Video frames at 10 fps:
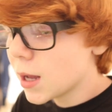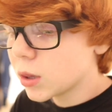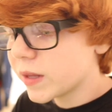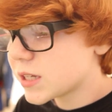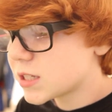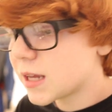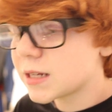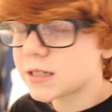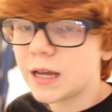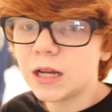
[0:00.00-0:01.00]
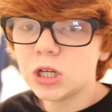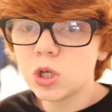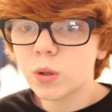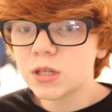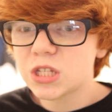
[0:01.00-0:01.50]
list it, and
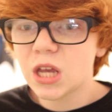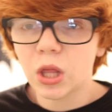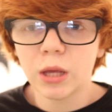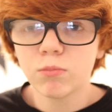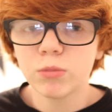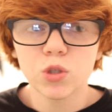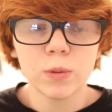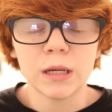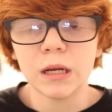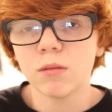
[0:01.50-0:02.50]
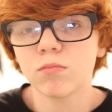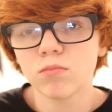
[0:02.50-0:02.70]
you can sell it between